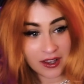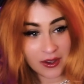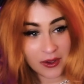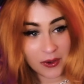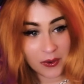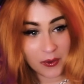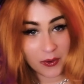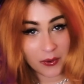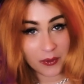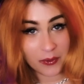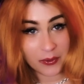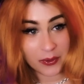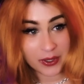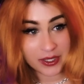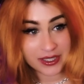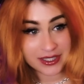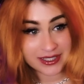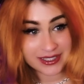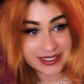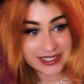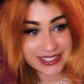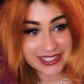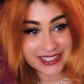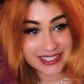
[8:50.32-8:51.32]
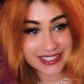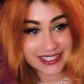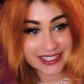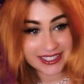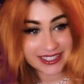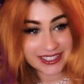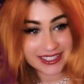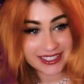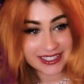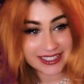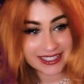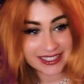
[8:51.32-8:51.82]
Oh.
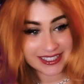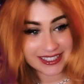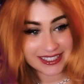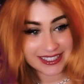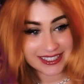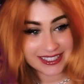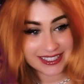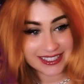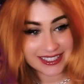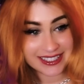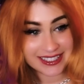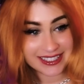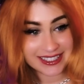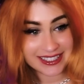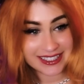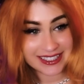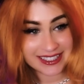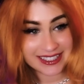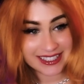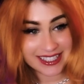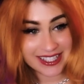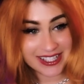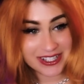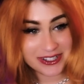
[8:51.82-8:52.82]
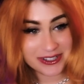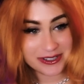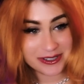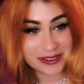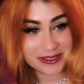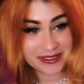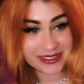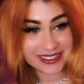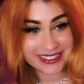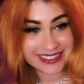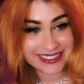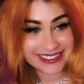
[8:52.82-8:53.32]
Yamato. Oh.
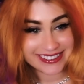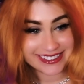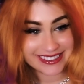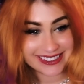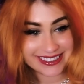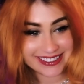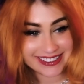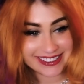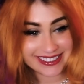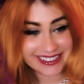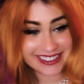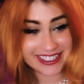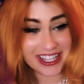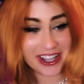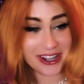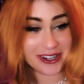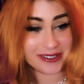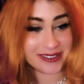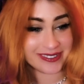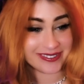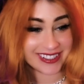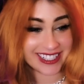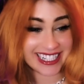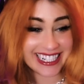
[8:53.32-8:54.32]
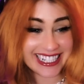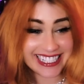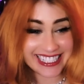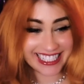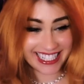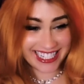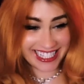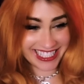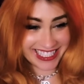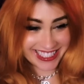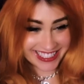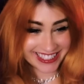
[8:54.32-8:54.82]
No, we're gonna
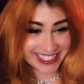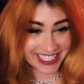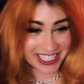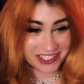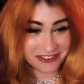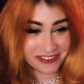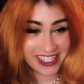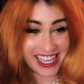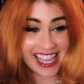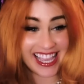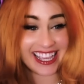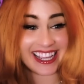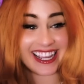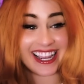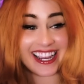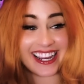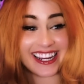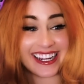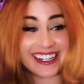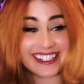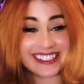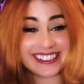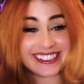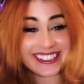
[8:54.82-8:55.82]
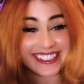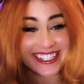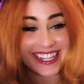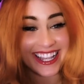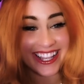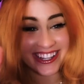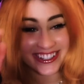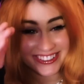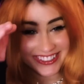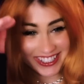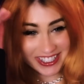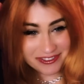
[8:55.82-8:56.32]
get a cliffhanger.
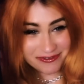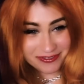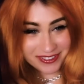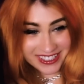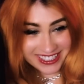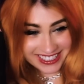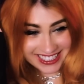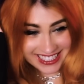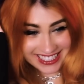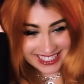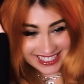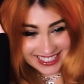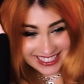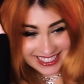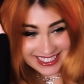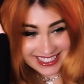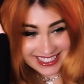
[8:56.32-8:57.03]
No, I feel it.